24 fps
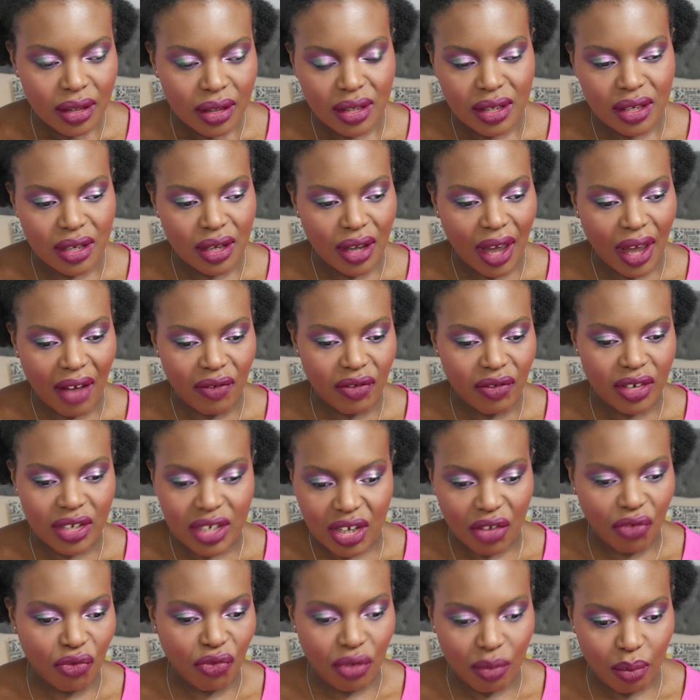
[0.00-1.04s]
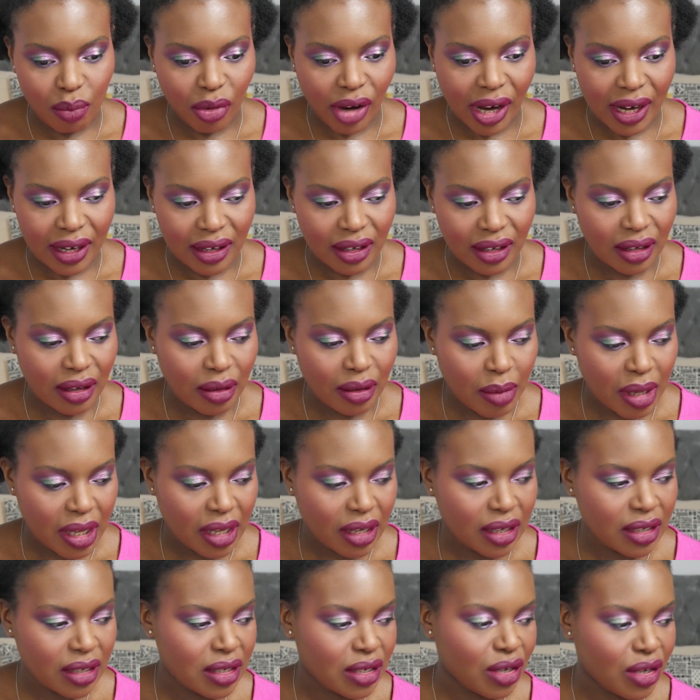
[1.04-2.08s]
to have a different brand in the
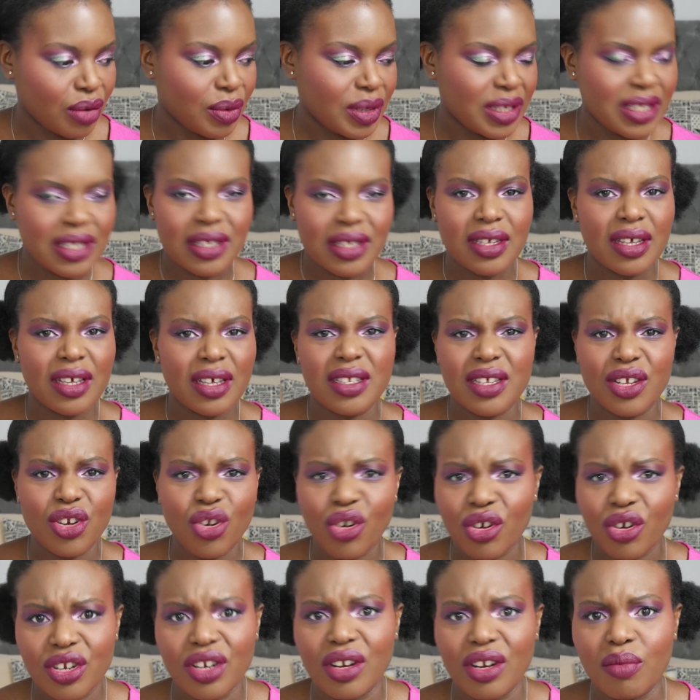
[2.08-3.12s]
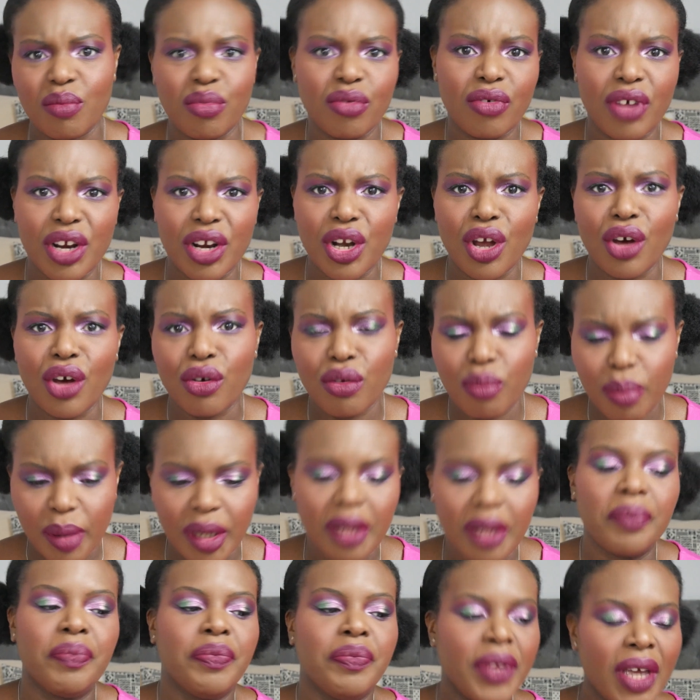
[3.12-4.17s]
mix. So it's an odd number, I know,
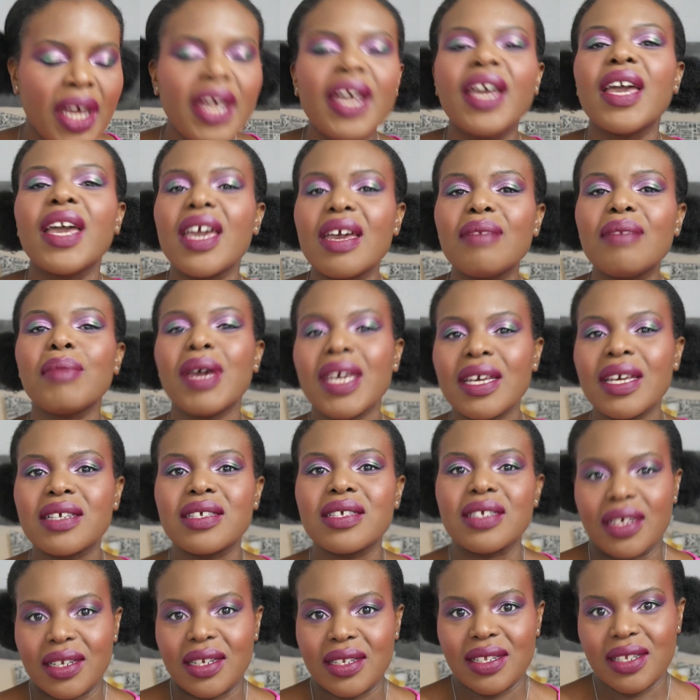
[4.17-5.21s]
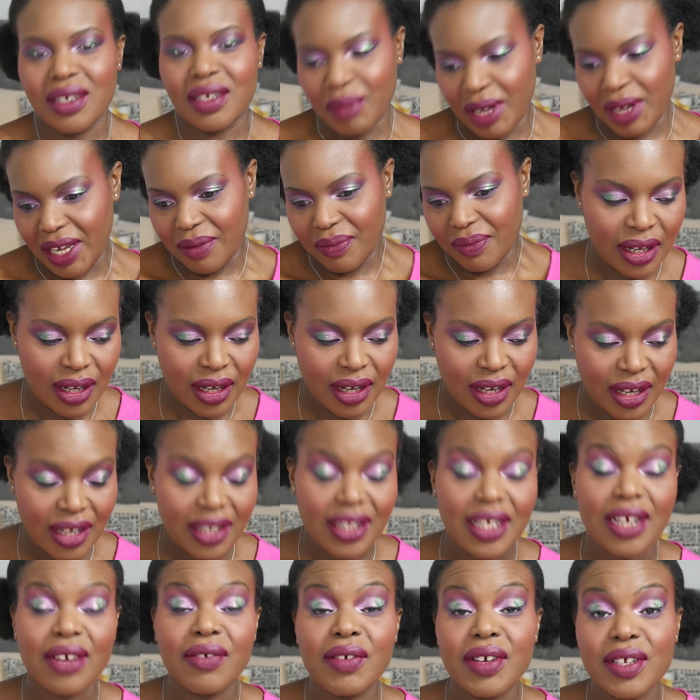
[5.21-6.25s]
but it makes sense to me.
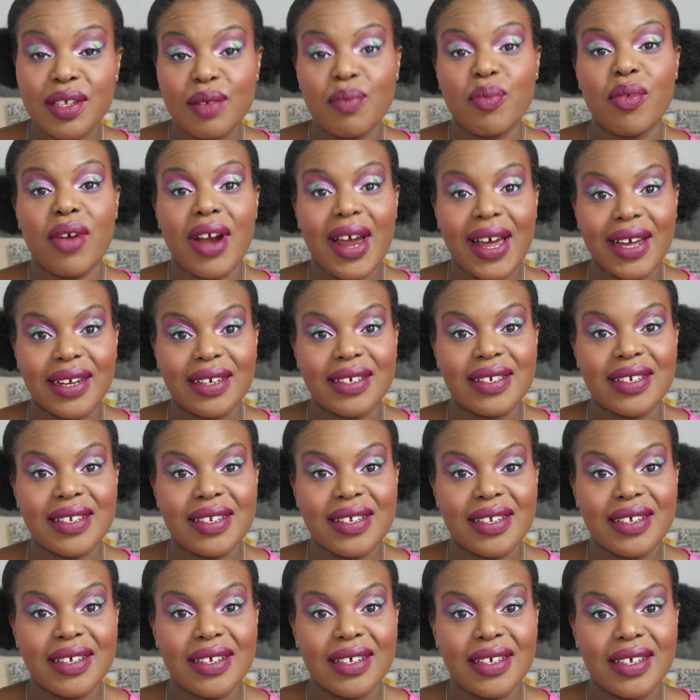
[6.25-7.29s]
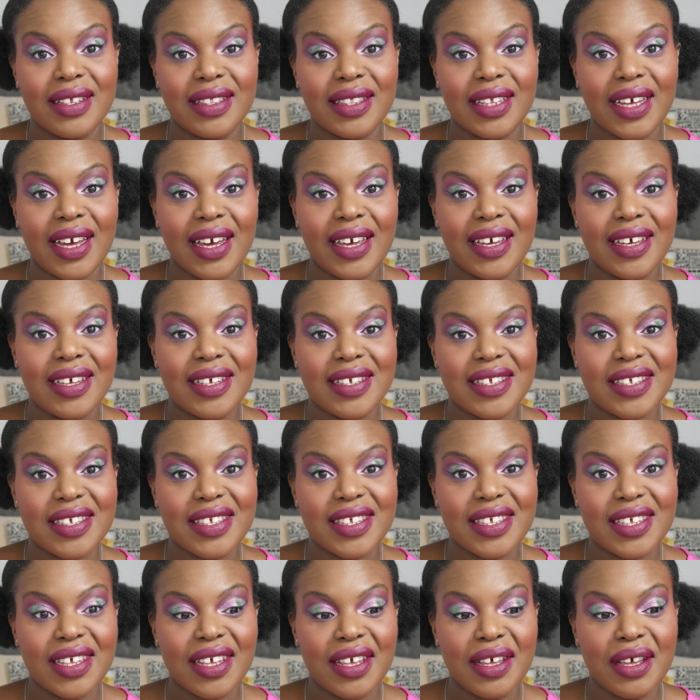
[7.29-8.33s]
There is a brand that
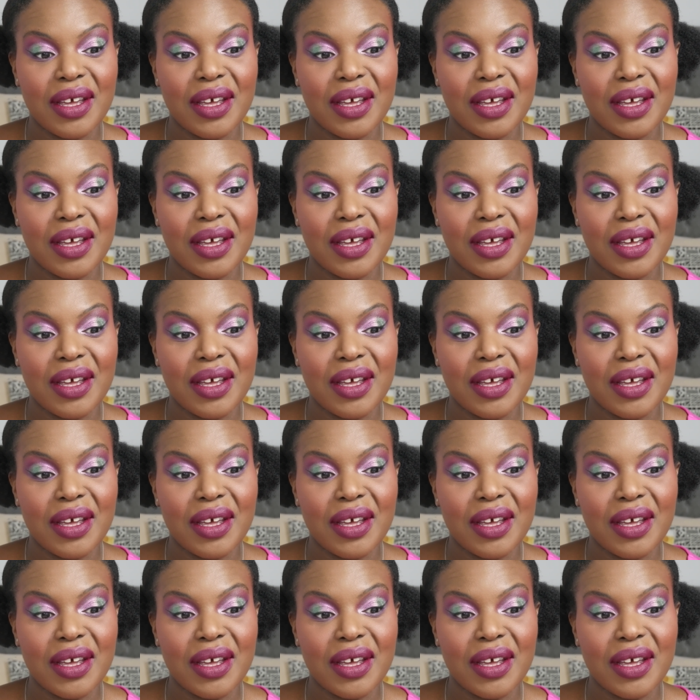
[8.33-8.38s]
is